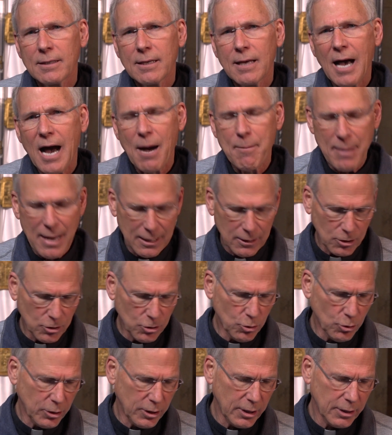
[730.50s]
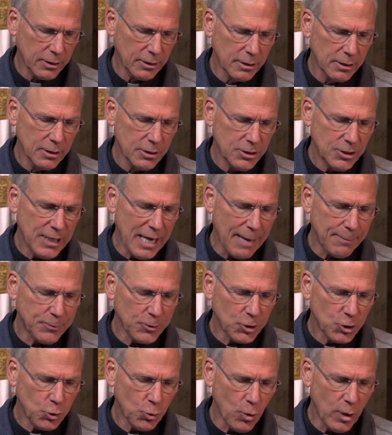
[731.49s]
How about Luke chapter
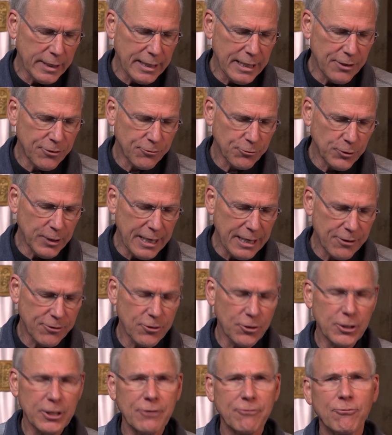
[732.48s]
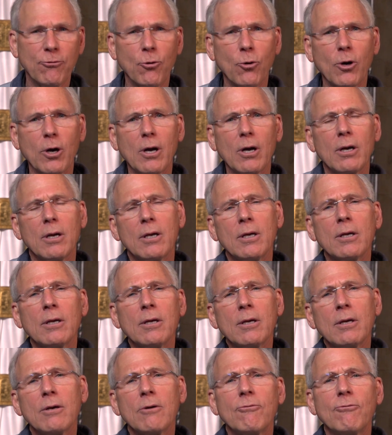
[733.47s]
23:34?
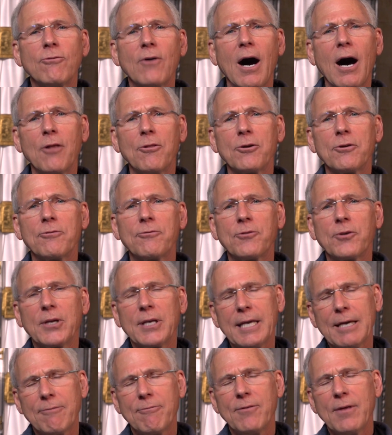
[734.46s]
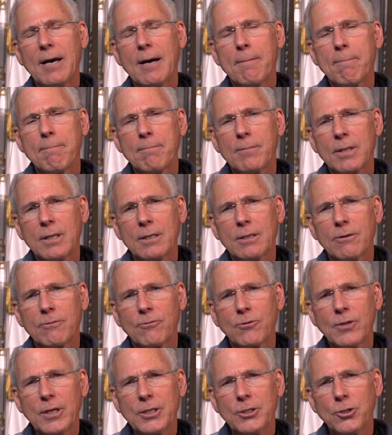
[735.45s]
Father, forgive them,
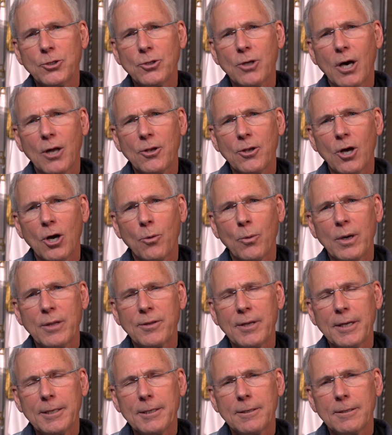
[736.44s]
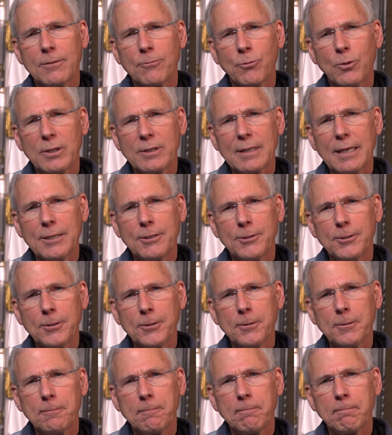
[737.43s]
for they do not know what they
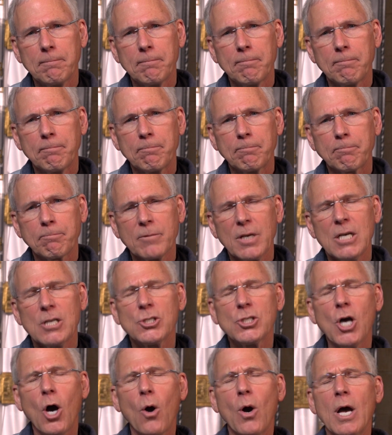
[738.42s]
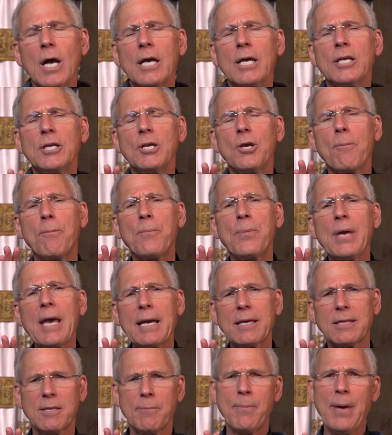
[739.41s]
do. So you
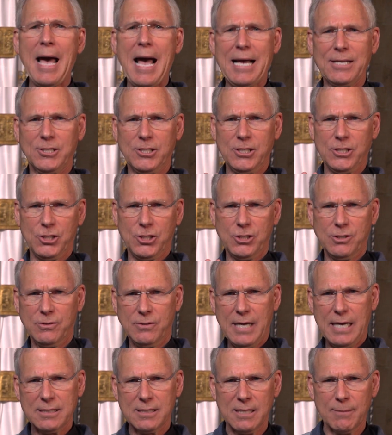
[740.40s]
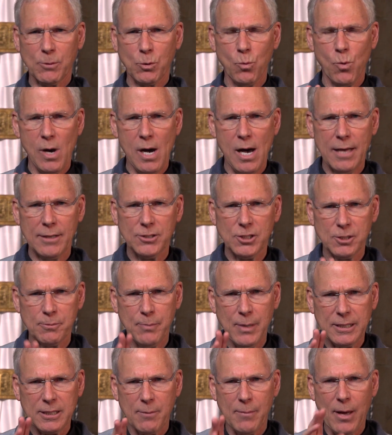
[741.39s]
pick the passage. That's number one. Just
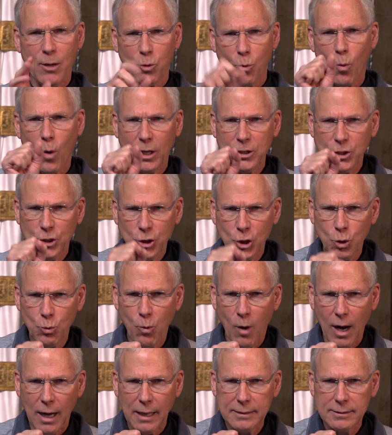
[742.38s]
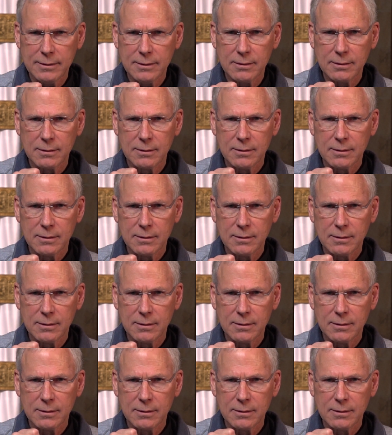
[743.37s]
pick the one you want.